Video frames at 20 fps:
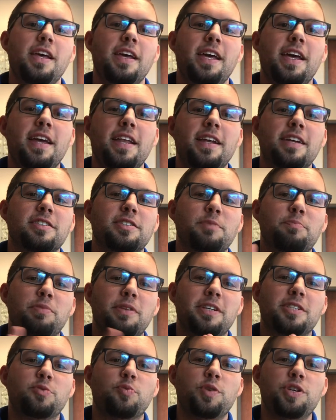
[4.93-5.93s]
It is the
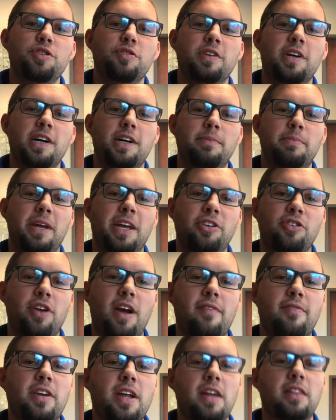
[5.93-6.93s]
place where you come in your
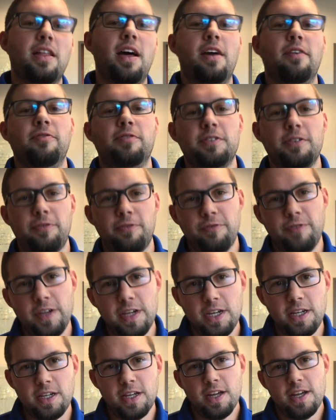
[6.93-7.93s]
everyday life to
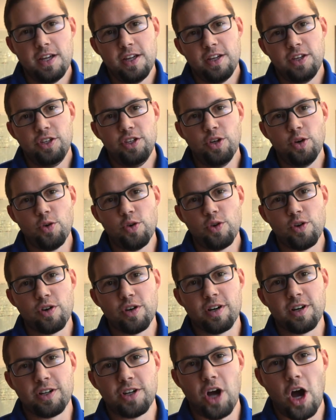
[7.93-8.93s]
feed
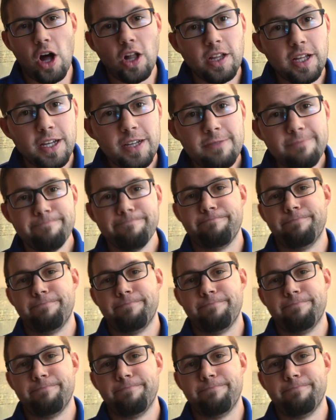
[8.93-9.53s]
your calling,